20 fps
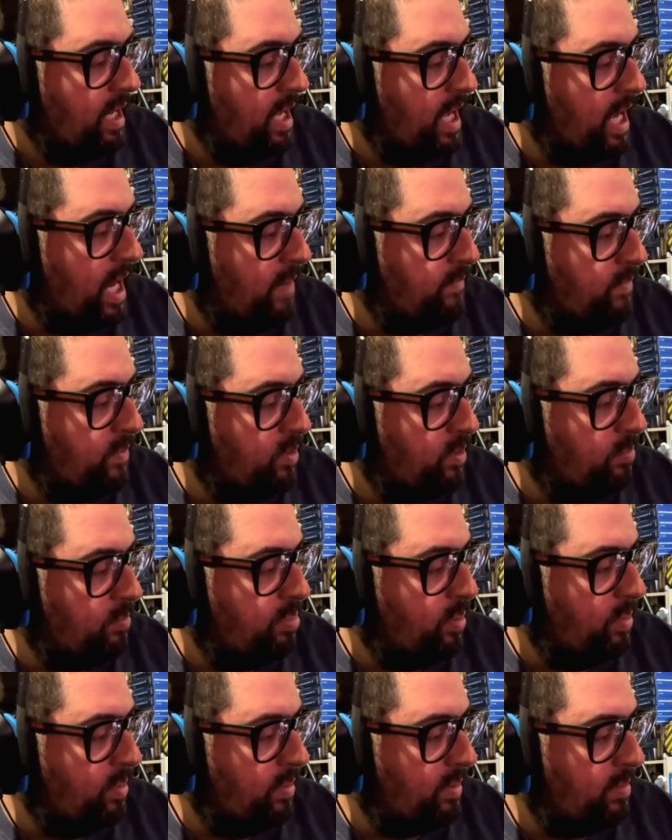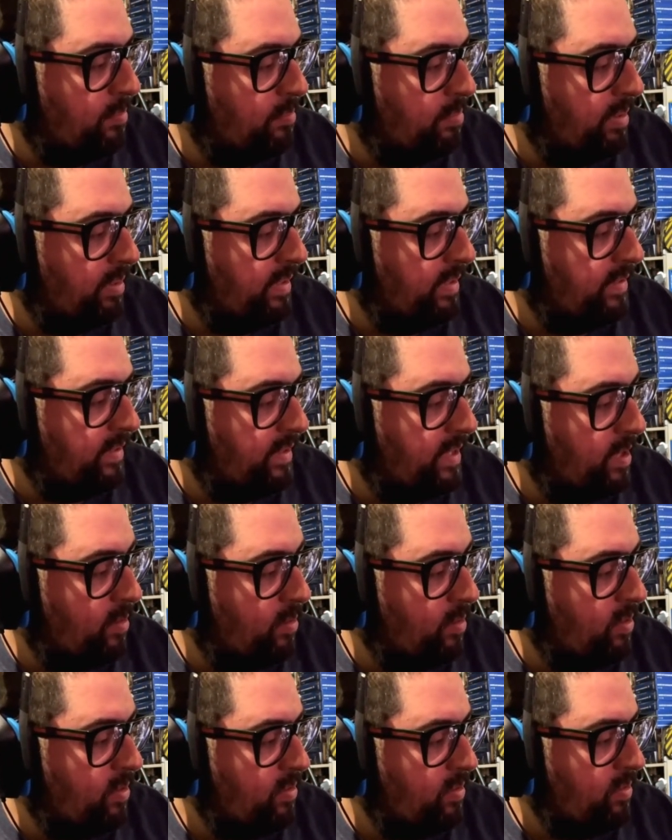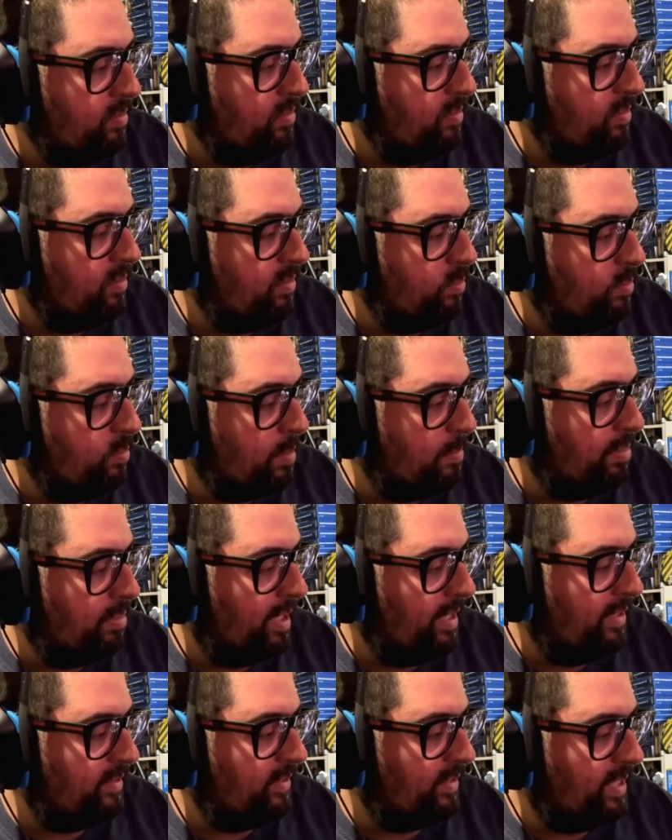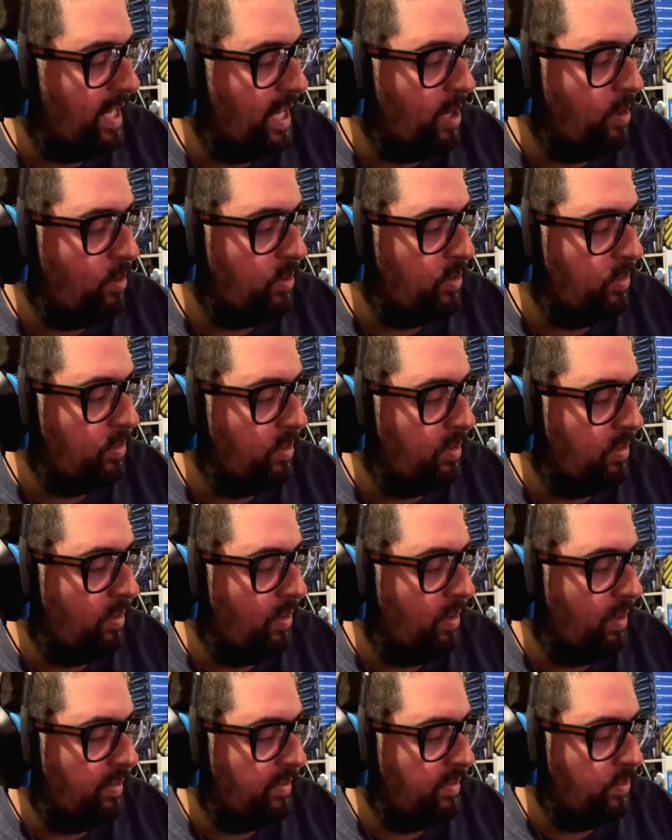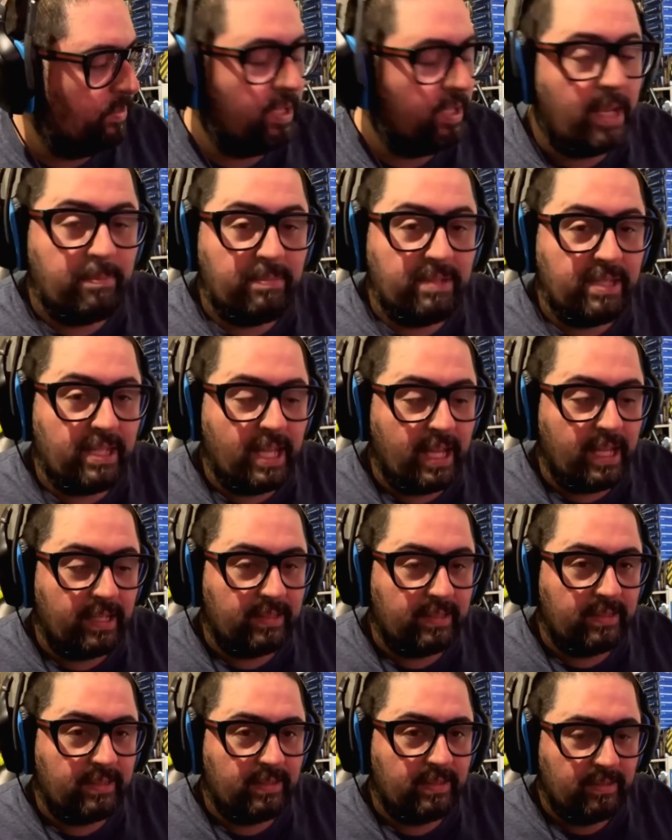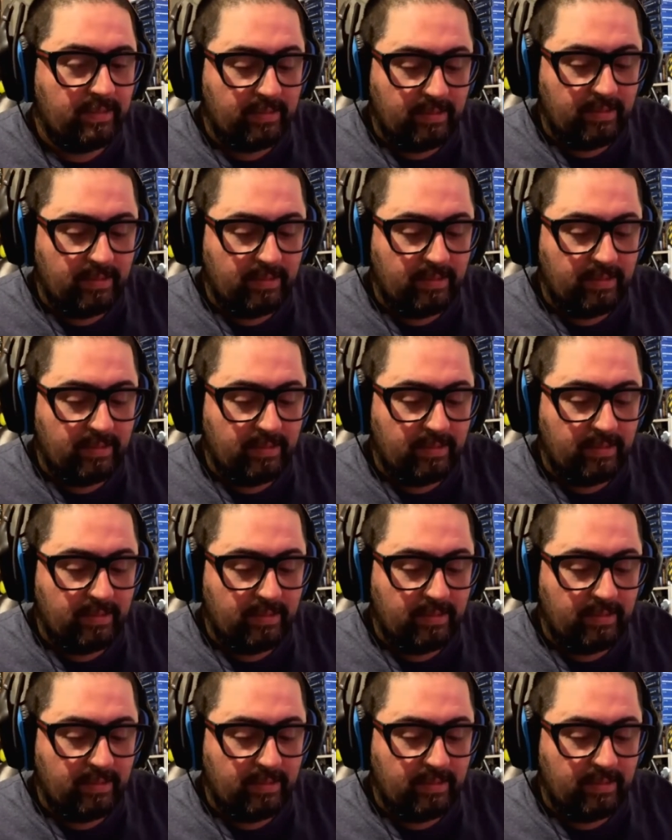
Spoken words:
After your opponent completes an air order, you may place an air unit onto an empty hex.